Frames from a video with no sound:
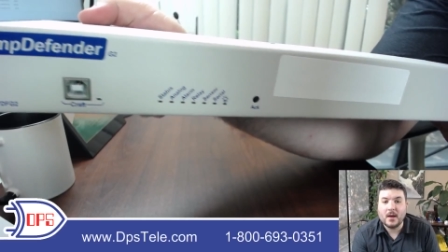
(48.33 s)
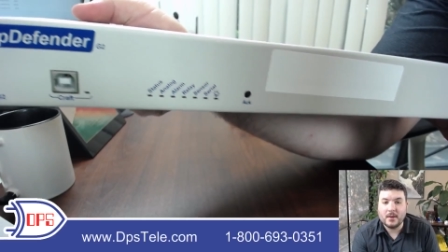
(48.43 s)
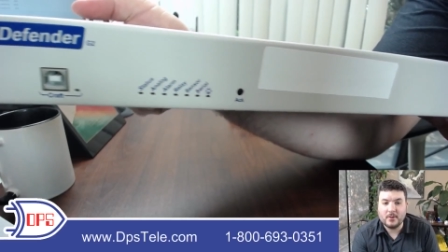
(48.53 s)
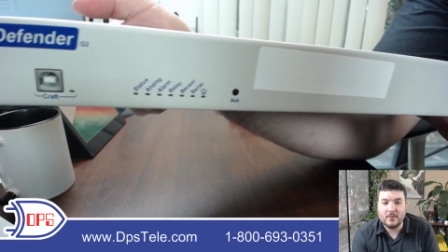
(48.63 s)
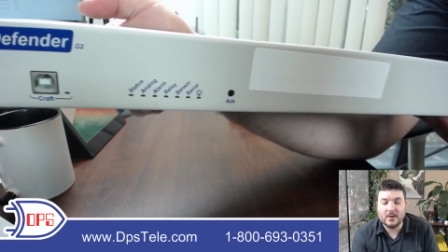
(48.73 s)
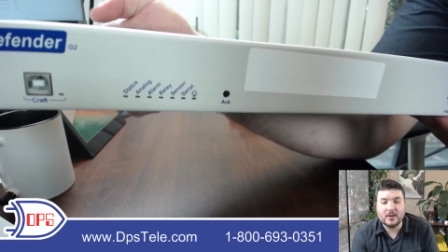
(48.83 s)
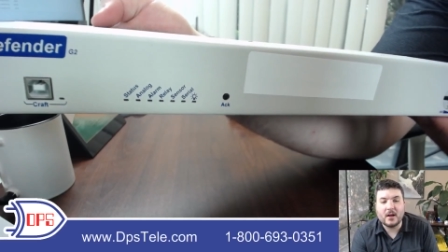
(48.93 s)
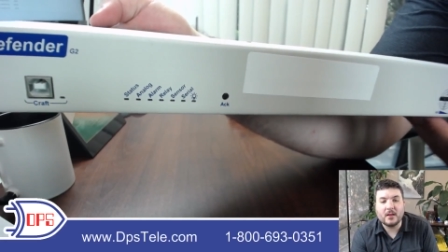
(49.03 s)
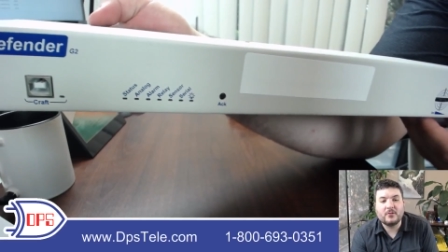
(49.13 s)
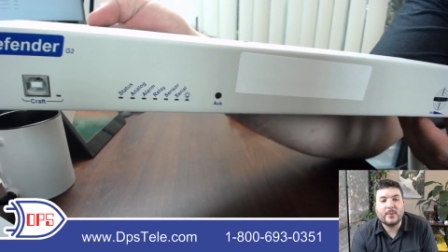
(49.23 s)
You have an
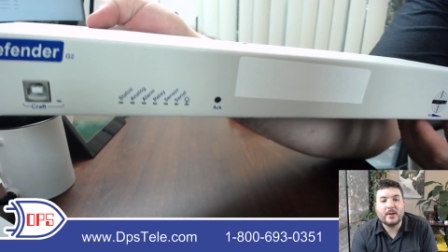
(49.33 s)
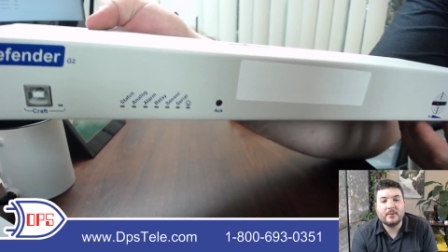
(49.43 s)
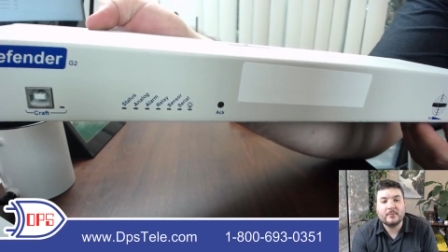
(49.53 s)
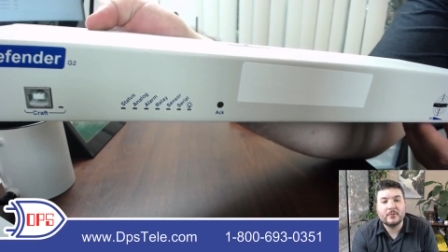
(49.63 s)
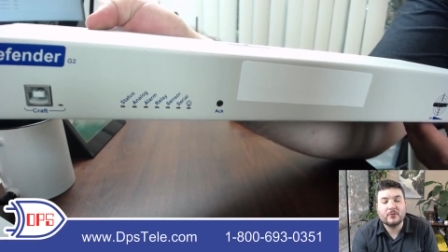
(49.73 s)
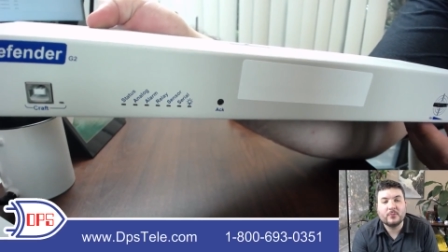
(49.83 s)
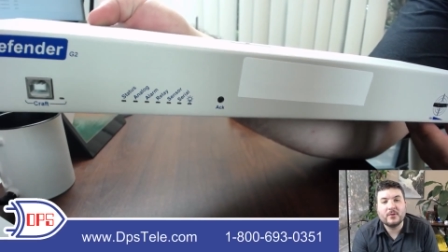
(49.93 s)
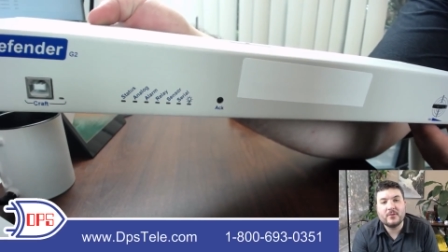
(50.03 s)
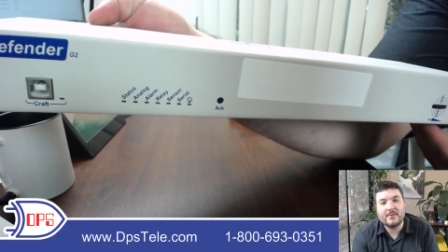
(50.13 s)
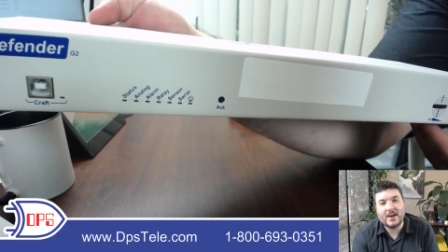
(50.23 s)
acknowledge button. This would be
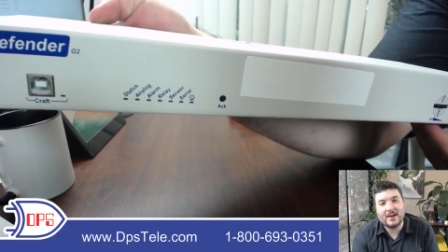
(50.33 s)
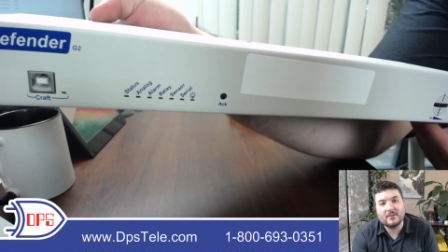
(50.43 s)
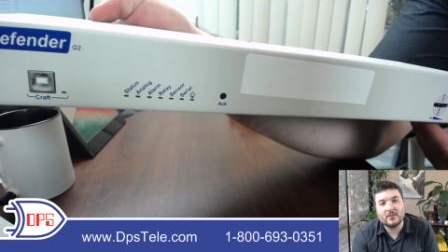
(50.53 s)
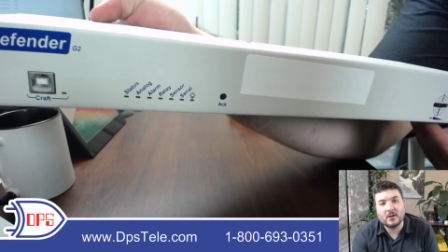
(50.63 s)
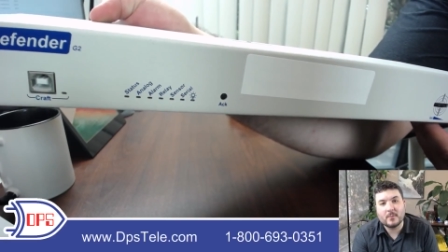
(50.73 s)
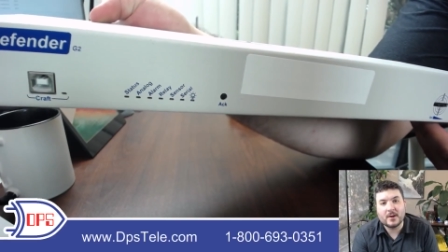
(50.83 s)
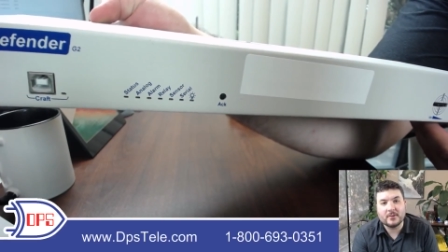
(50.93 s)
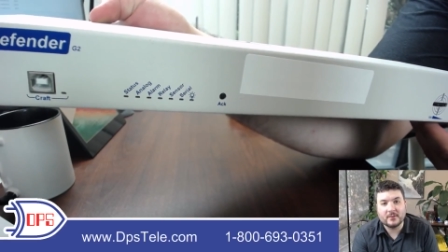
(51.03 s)
if you have an active alarm out at the